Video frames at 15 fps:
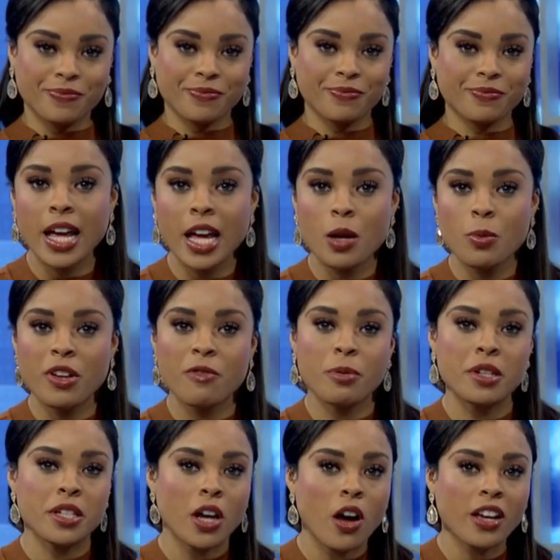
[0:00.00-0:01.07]
Today, we've
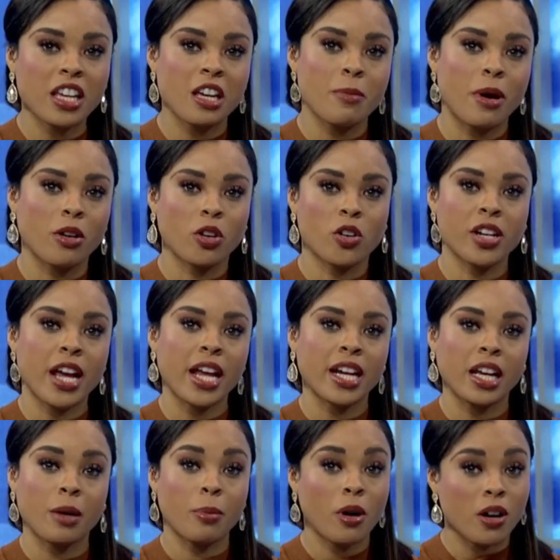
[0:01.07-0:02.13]
been talking about
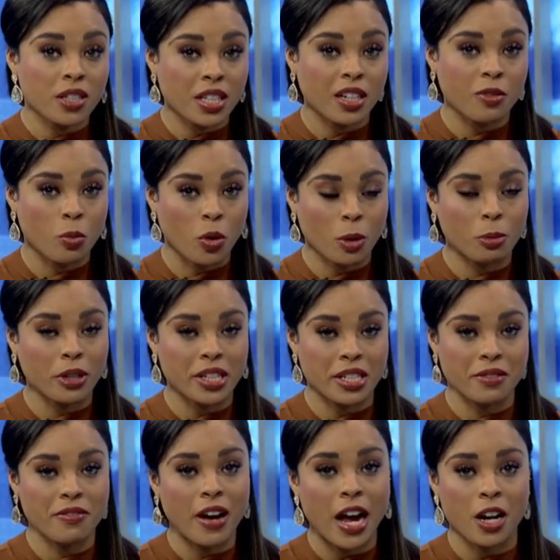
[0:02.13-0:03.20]
creating a positive workplace
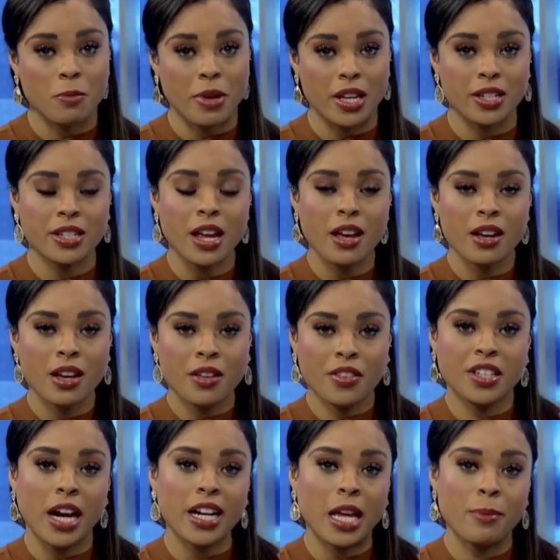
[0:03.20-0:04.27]
environment. The
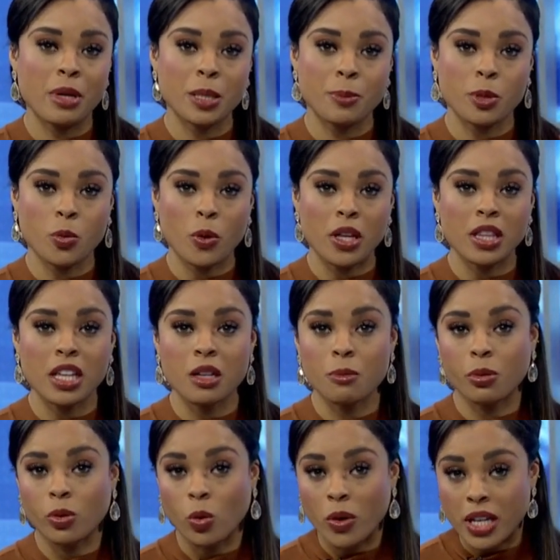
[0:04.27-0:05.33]
dynamics between the
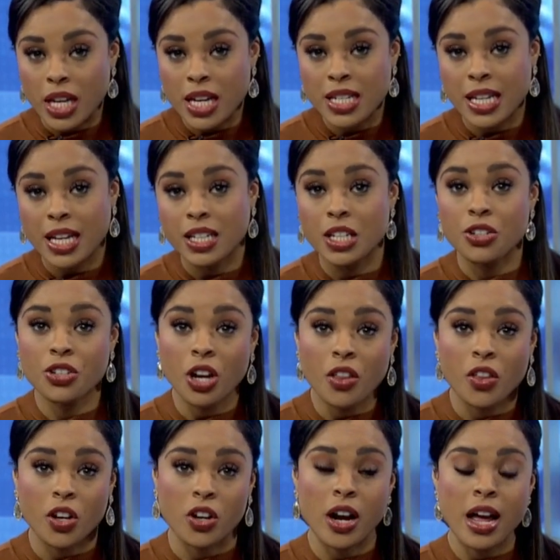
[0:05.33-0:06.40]
employees and each
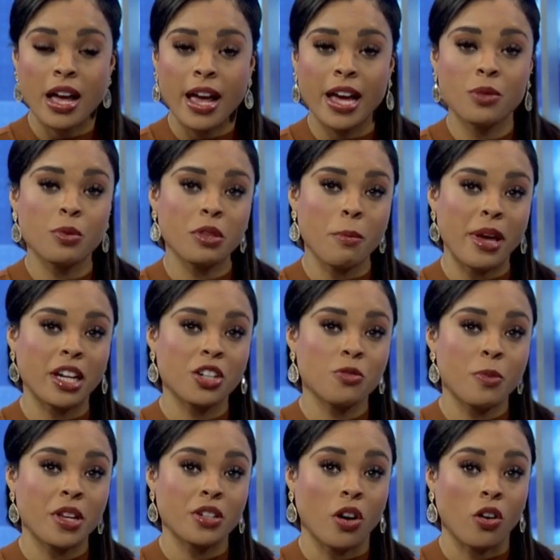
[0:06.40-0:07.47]
other and with
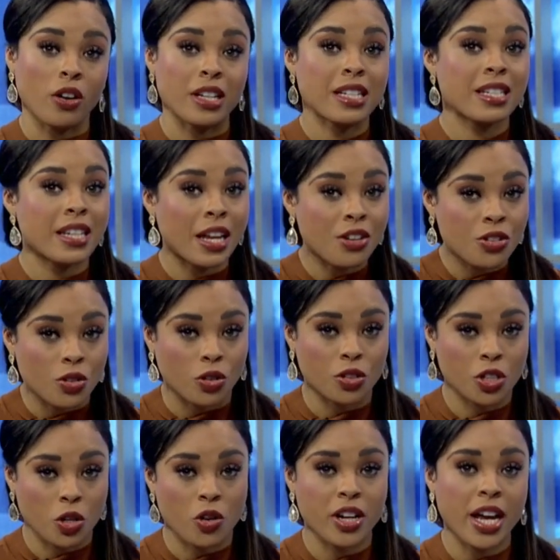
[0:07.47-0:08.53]
management are essential
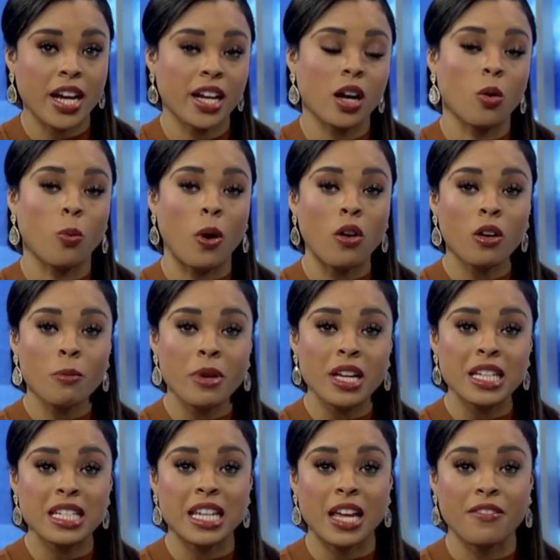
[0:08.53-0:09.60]
to creating a
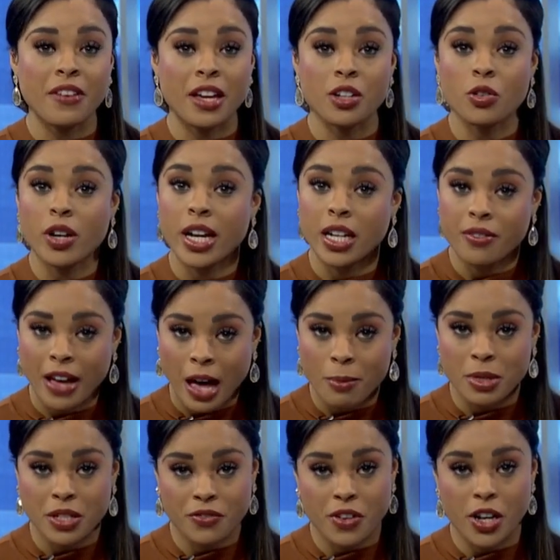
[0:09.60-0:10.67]
welcoming, safe, and creative
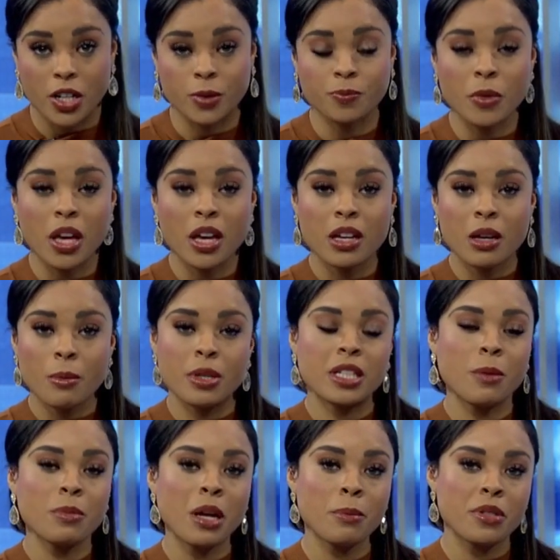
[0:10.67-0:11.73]
atmosphere. But
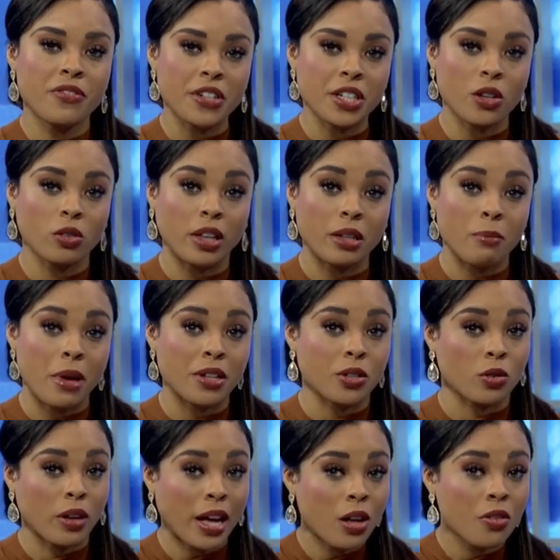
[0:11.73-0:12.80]
sometimes physical and
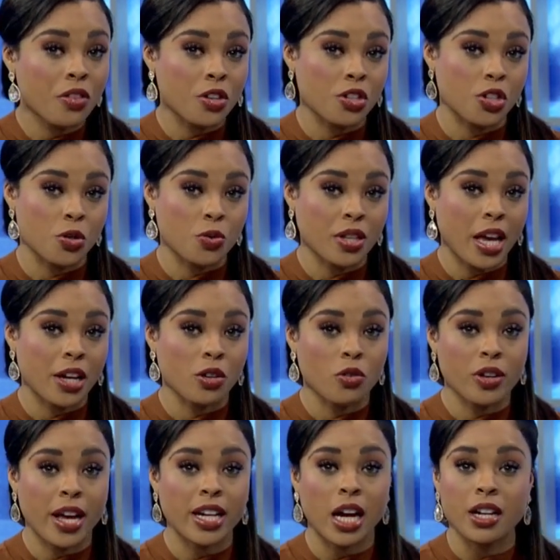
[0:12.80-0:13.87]
mental health issues can
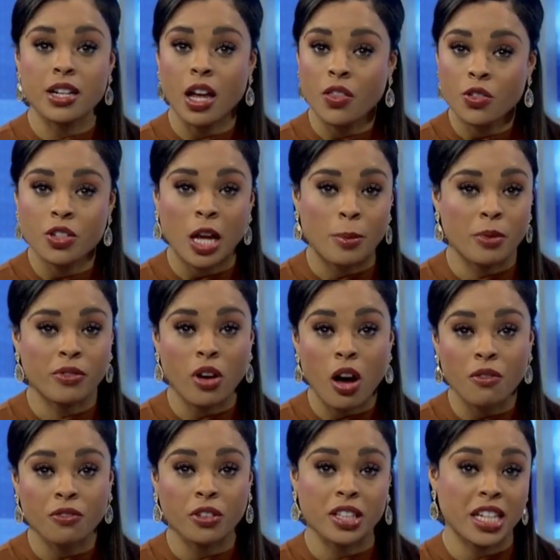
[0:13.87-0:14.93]
create another type of
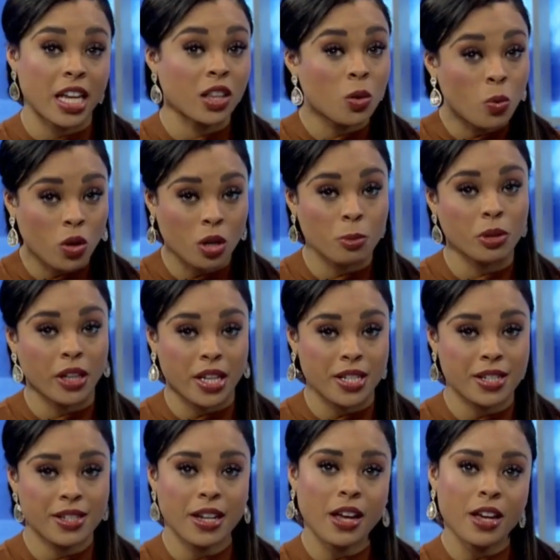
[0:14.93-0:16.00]
conflict in the
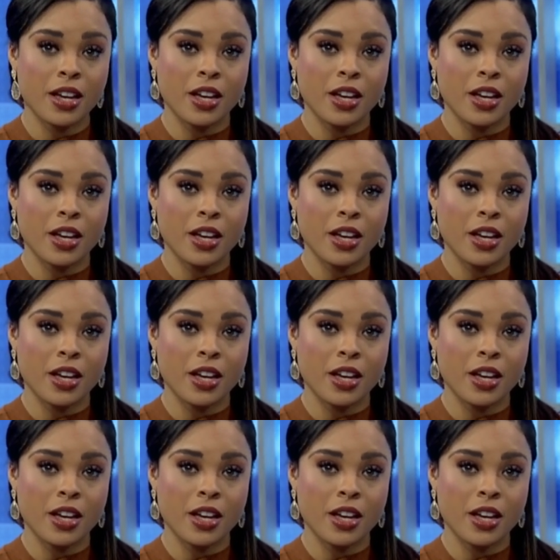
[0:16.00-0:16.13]
workplace.